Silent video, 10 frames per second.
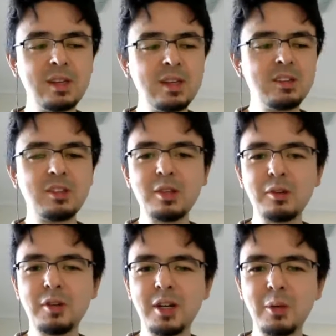so
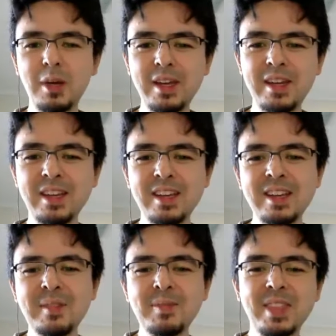far away.
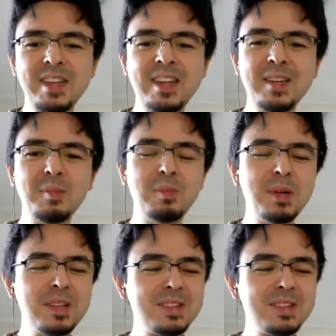But